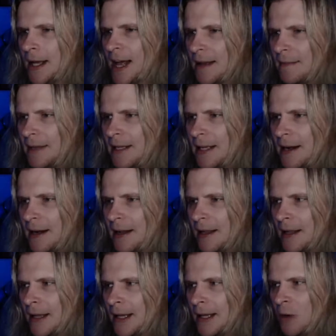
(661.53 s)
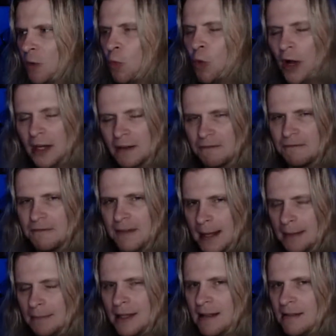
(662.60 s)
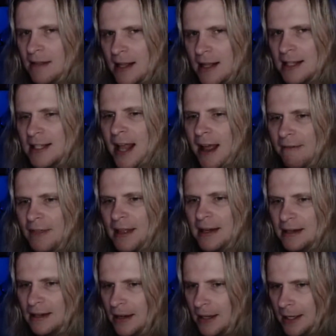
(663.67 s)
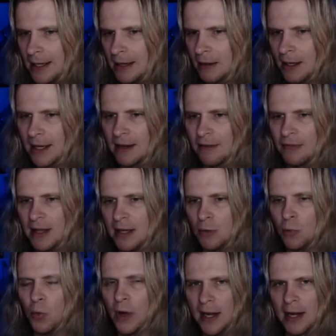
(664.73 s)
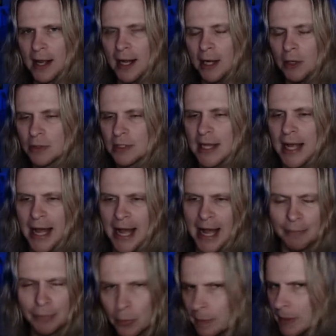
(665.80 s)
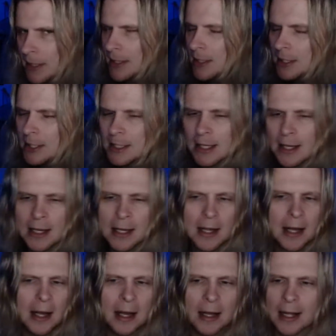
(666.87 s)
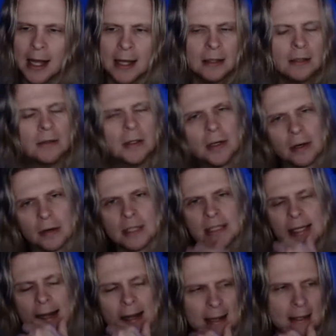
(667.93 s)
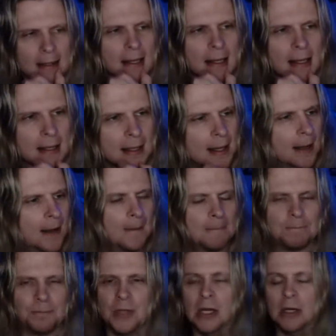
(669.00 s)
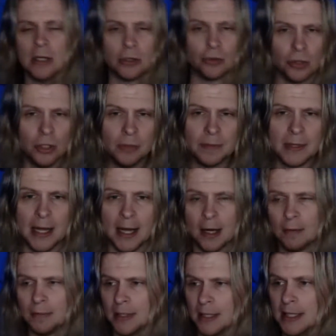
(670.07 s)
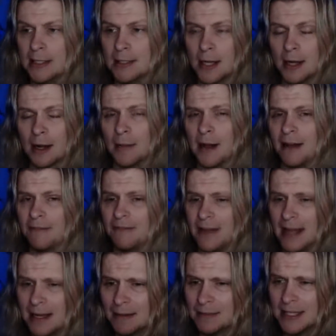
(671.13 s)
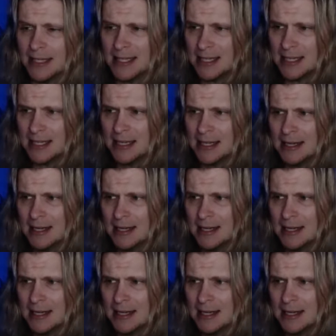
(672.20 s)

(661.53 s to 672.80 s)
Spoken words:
I mean, what family things have they done? Like, if they went out to Applebee's? Like, I don't understand. Like, they're a group now, but he's talking about family?